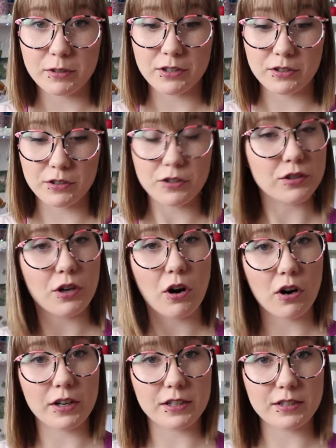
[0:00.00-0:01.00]
which is just a
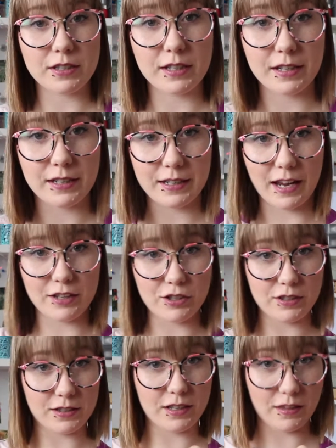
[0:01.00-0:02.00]
harness that
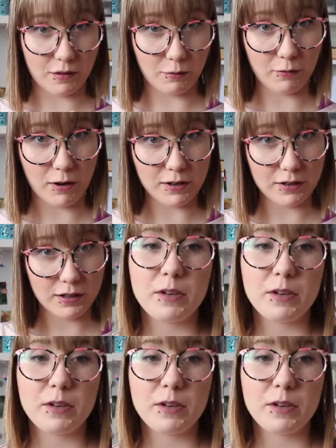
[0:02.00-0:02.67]
attaches in the front.